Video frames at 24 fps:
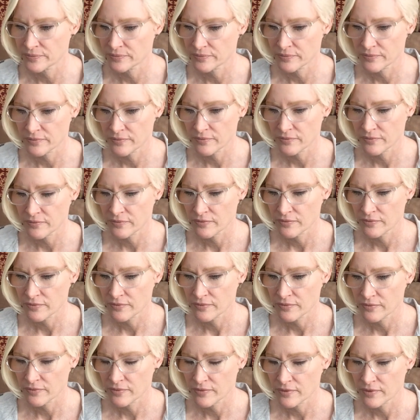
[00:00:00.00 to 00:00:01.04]

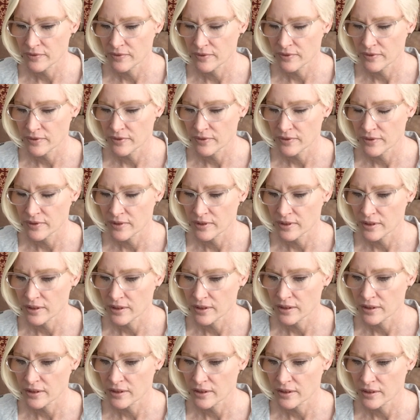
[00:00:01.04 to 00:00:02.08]

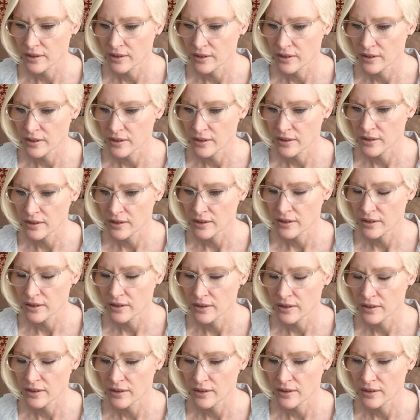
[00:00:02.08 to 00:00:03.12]

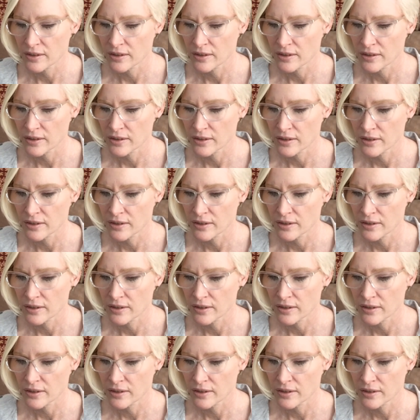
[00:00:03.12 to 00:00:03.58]
No one is speaking in this clip.